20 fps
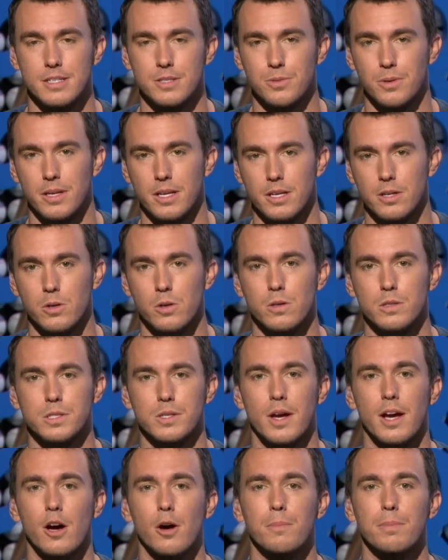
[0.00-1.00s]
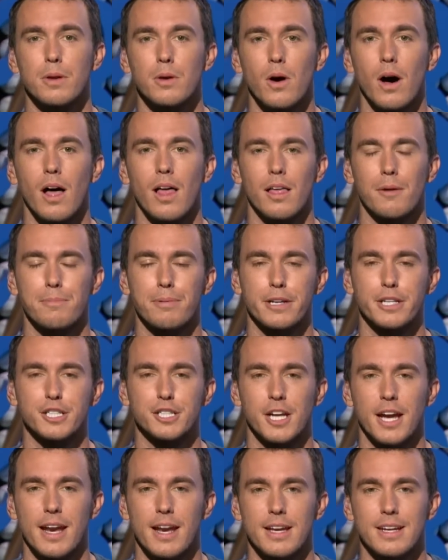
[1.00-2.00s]
is really cool so i hope you all
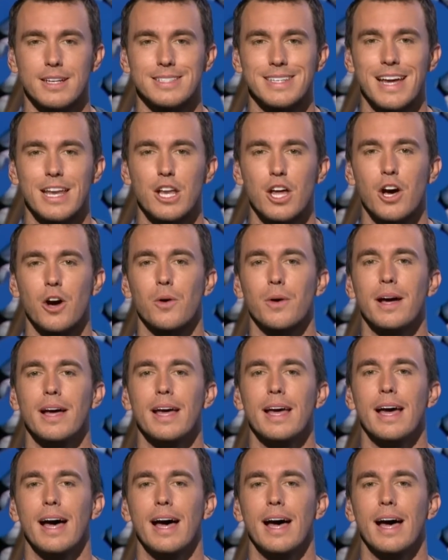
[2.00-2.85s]
appreciate it because i know